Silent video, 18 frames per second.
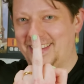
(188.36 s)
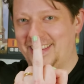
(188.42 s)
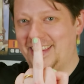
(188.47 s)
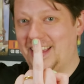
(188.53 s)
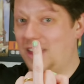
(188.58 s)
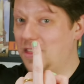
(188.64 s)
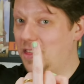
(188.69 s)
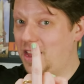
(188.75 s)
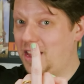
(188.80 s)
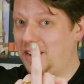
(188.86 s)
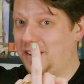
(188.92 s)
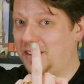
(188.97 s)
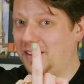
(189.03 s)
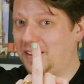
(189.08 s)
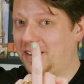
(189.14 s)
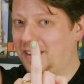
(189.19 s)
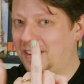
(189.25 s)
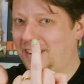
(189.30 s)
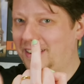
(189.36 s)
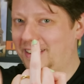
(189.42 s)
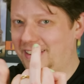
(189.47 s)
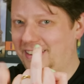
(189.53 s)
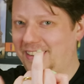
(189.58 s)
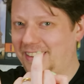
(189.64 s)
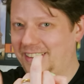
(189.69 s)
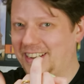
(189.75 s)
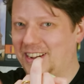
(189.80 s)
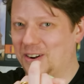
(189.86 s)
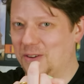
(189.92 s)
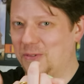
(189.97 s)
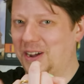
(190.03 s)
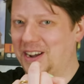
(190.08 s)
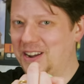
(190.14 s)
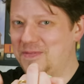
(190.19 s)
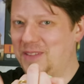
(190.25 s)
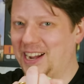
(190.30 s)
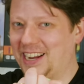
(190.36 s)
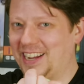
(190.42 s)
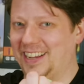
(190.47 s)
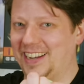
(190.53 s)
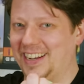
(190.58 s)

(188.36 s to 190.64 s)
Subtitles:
And then you got to wind it back in.